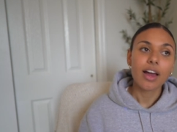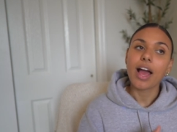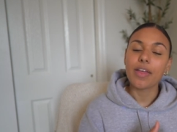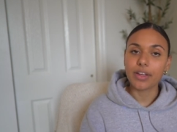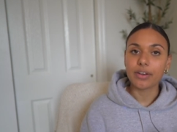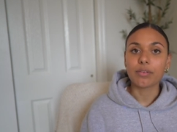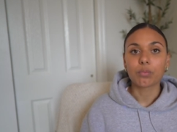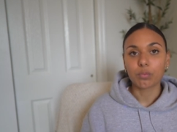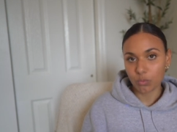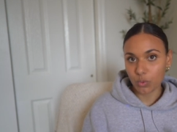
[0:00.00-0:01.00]
And then
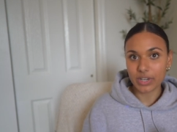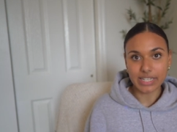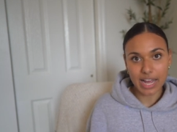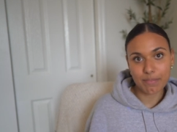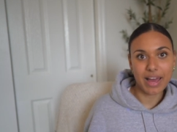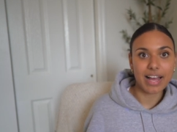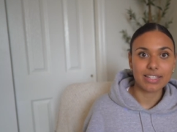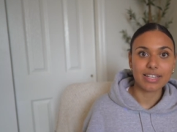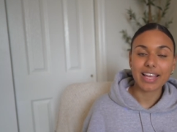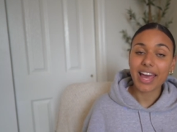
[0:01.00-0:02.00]
when time
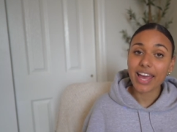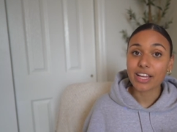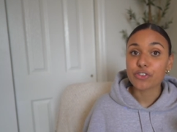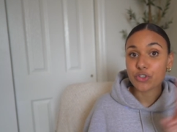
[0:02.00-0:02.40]
passes, hey,